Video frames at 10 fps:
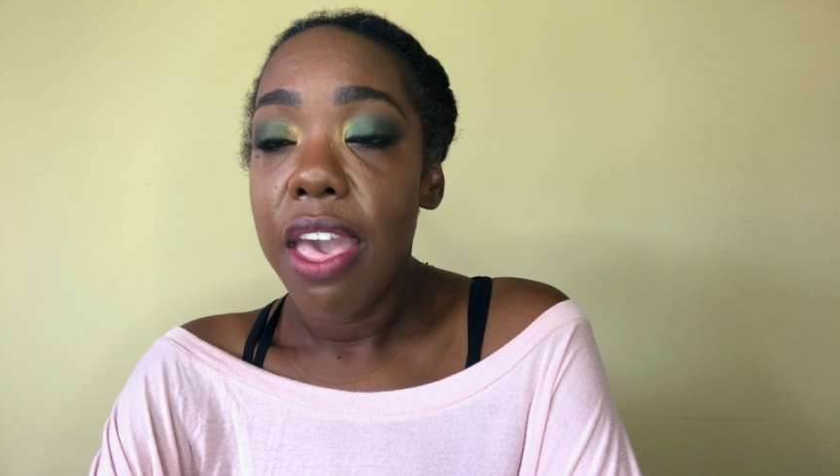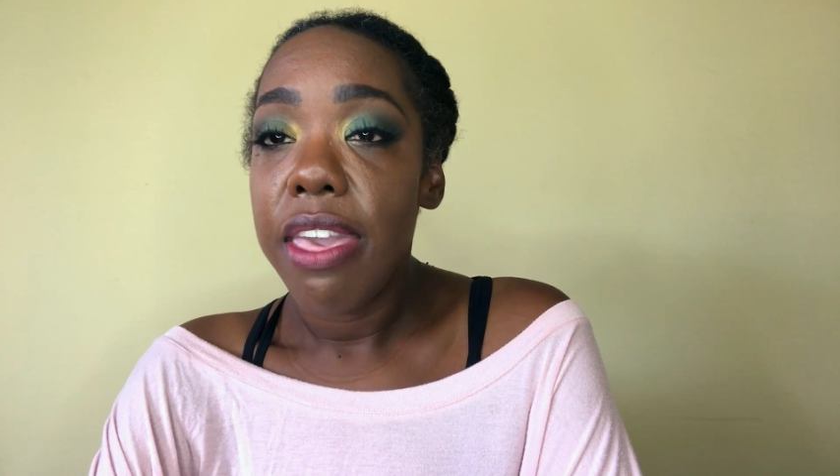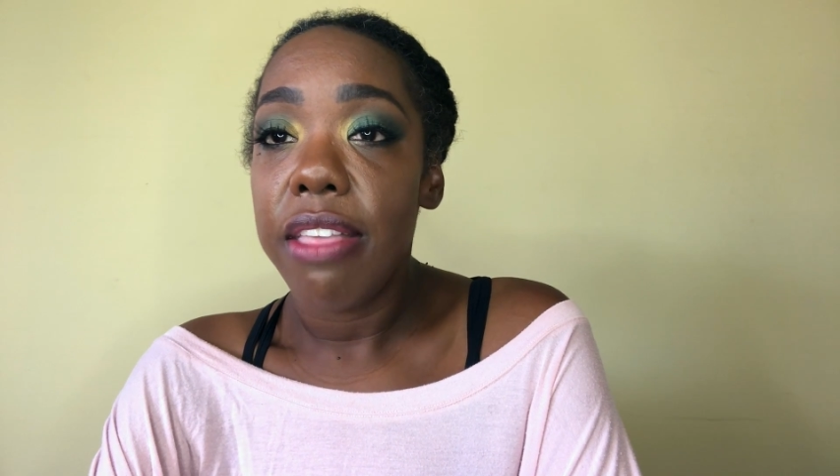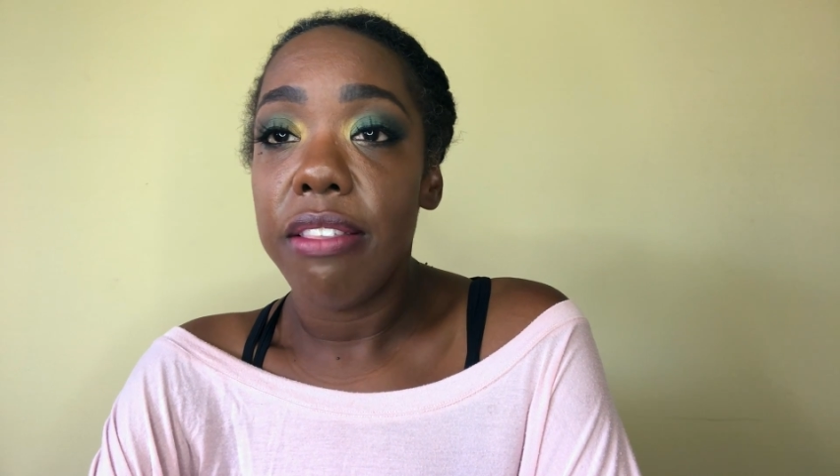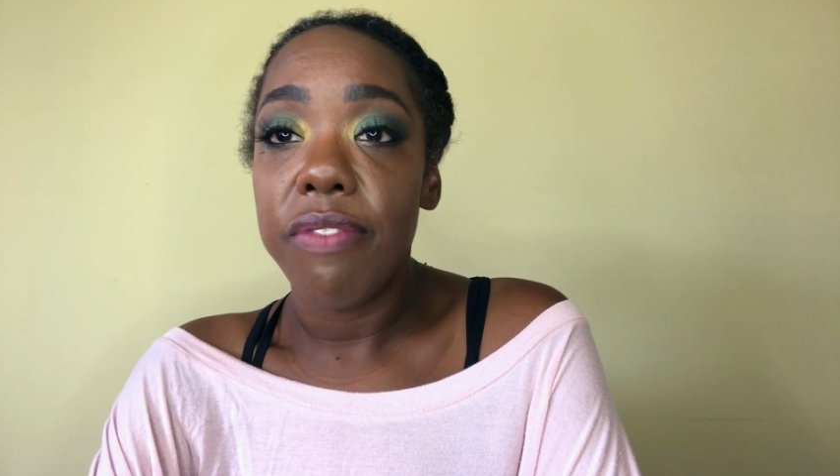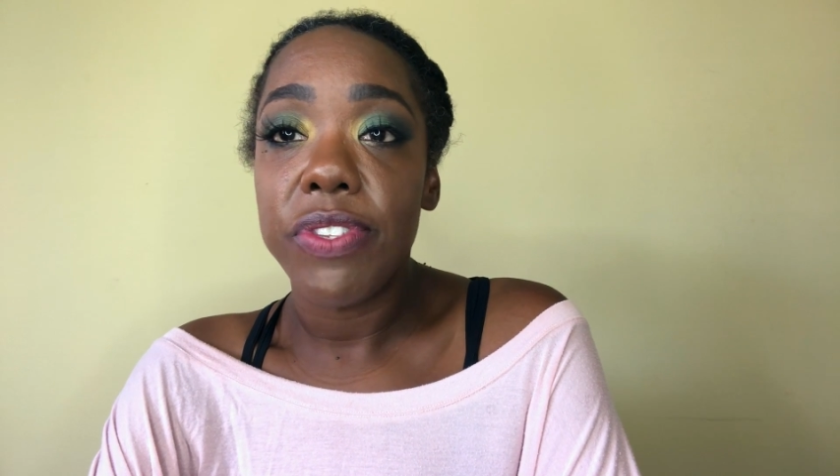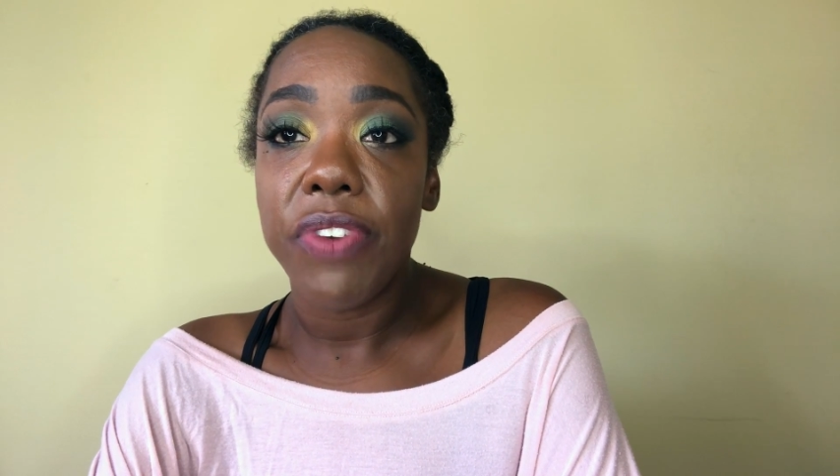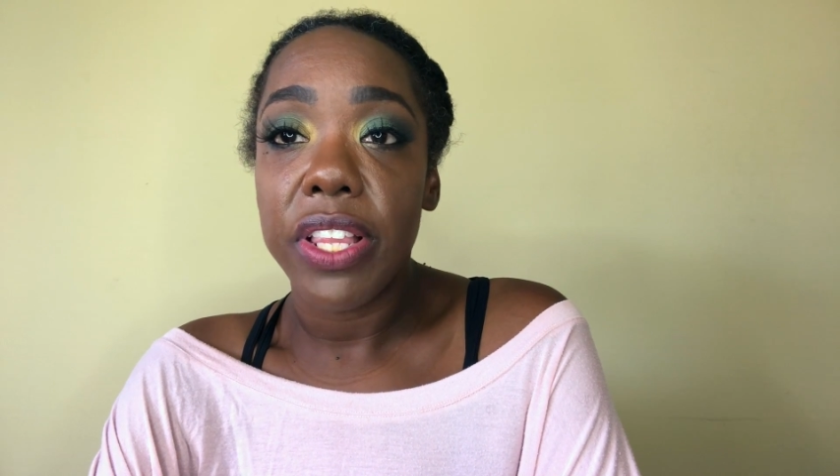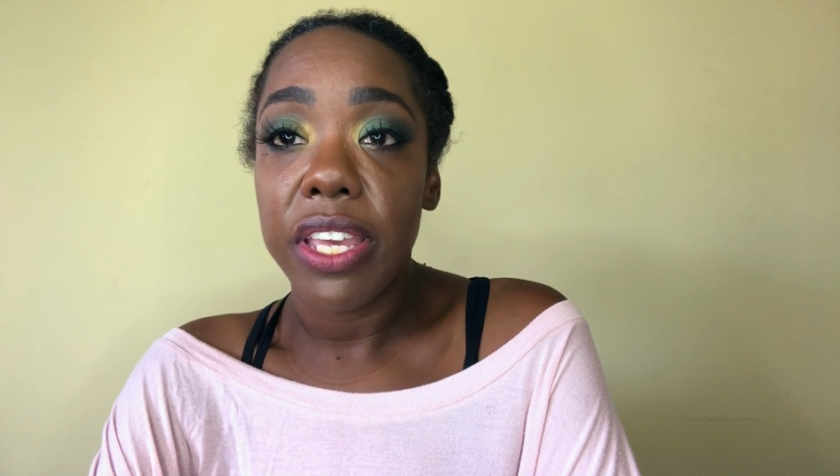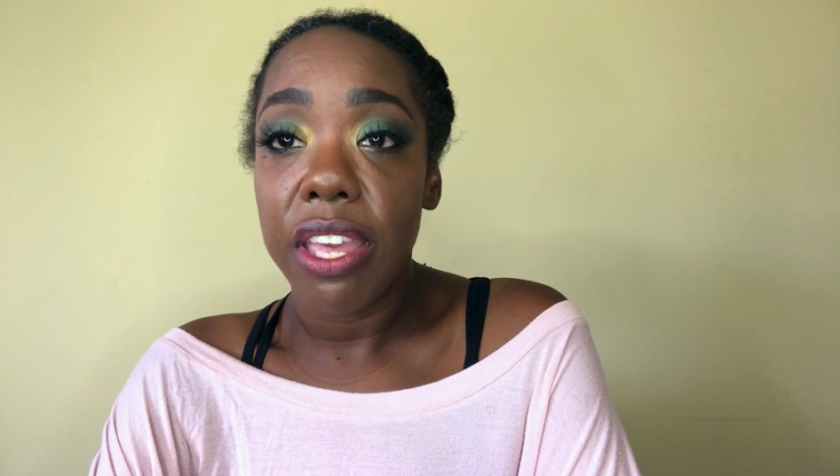He loves
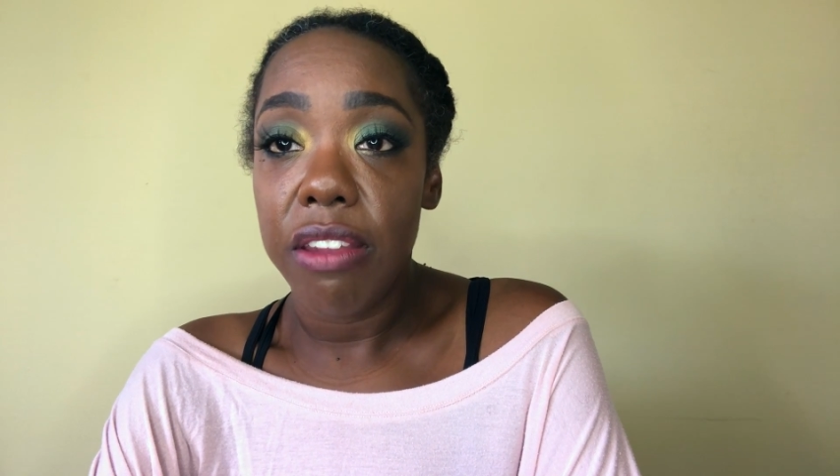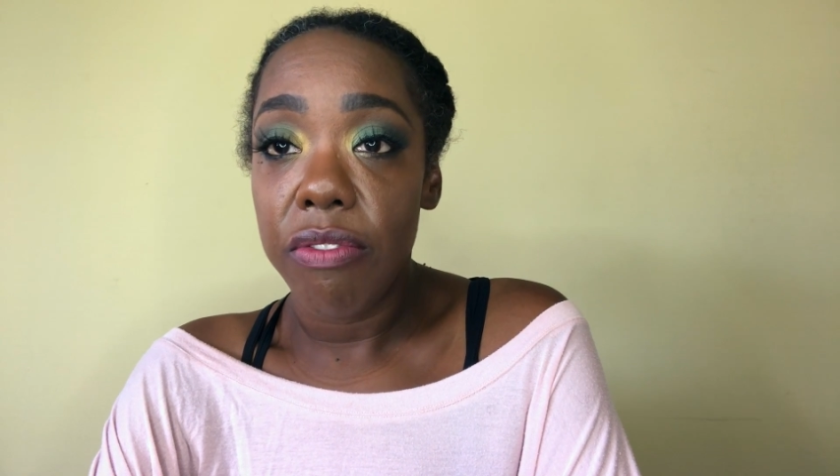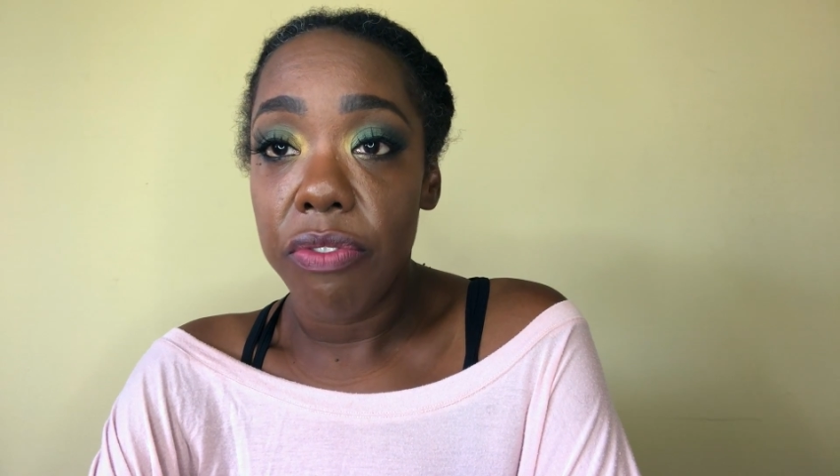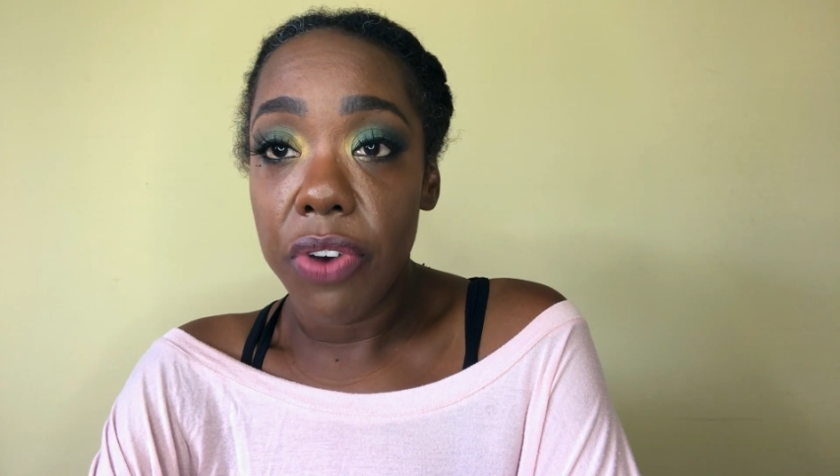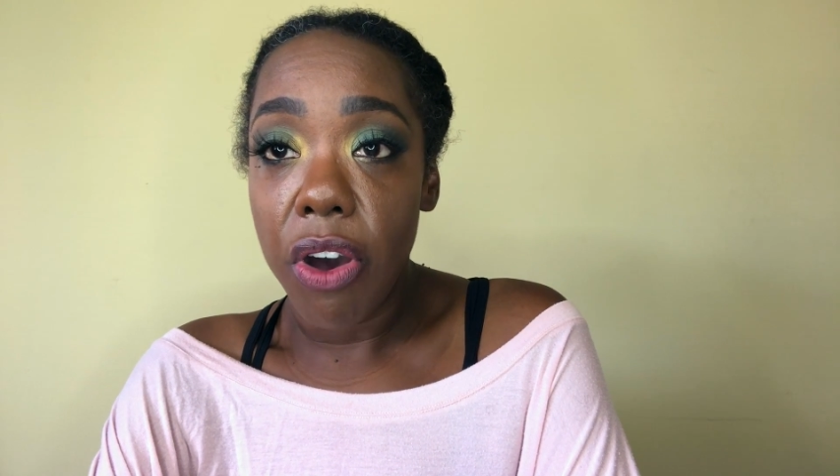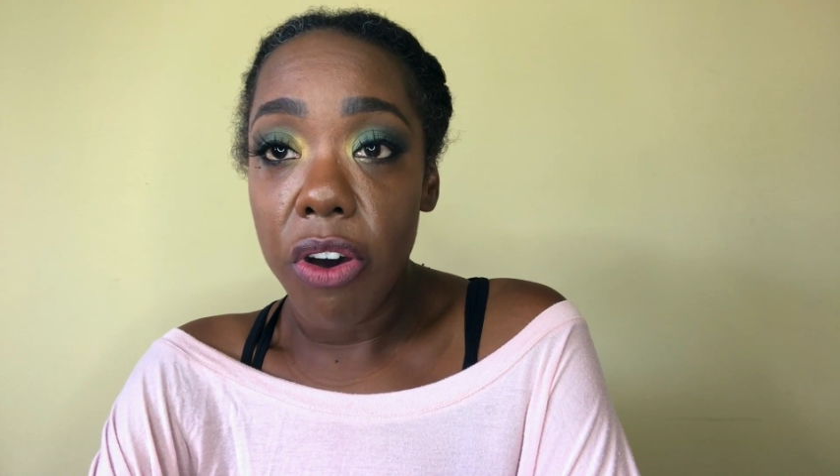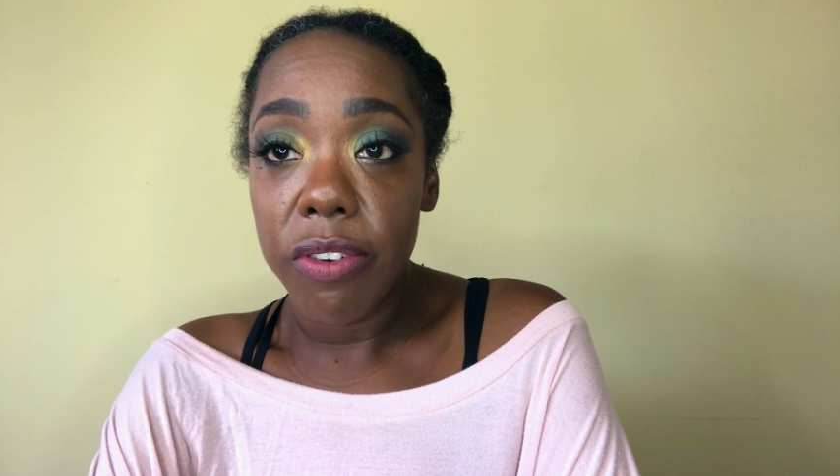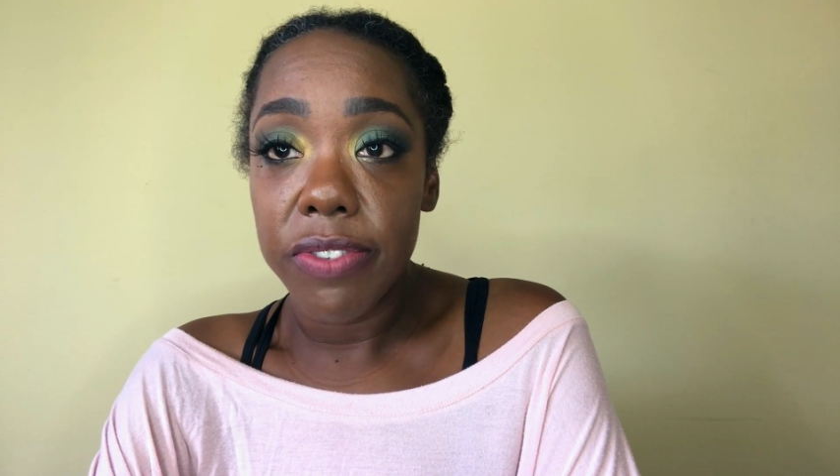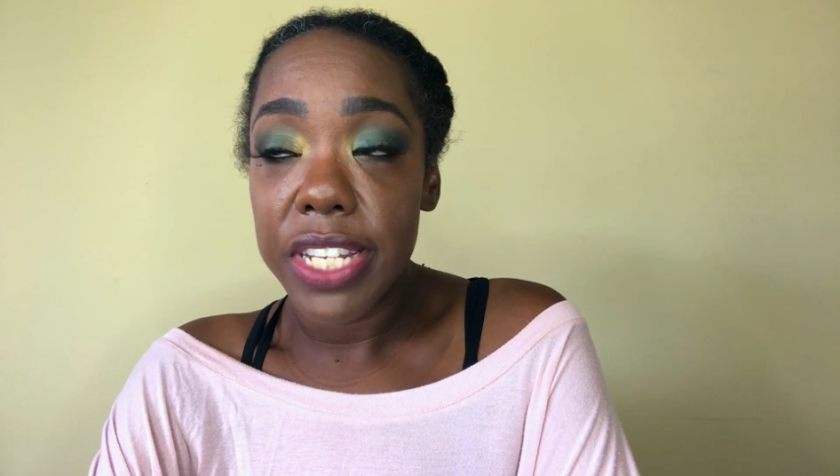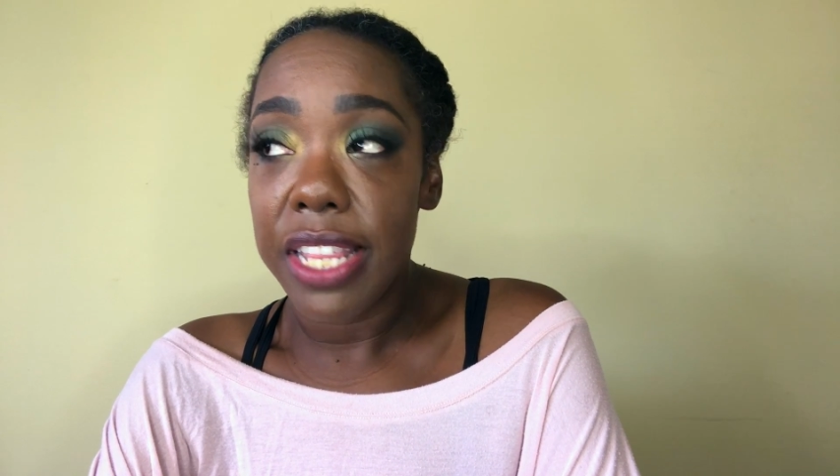feeling
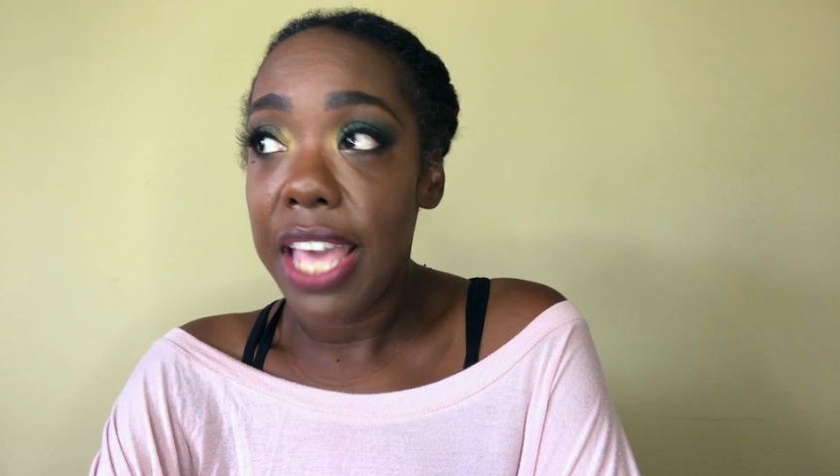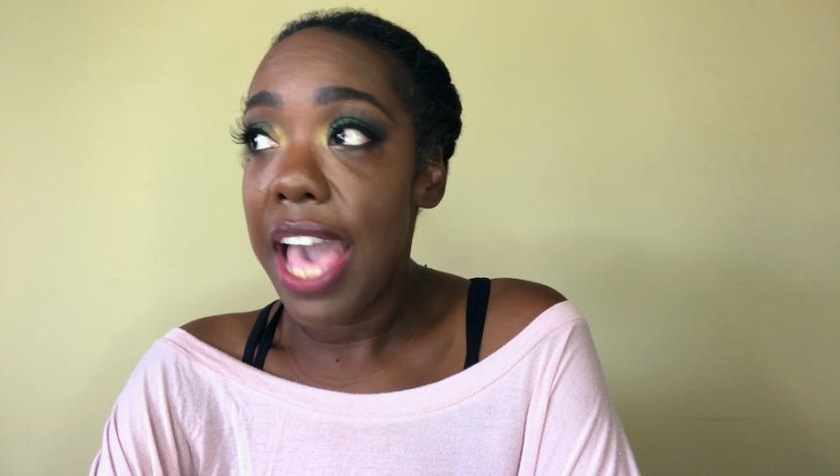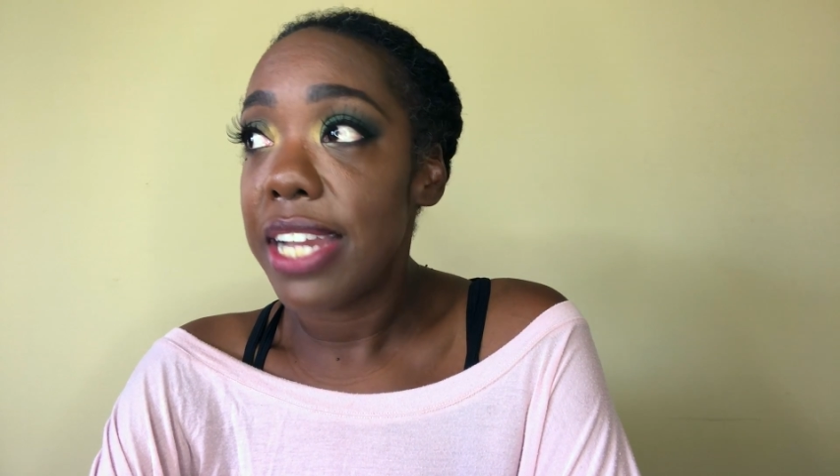involved in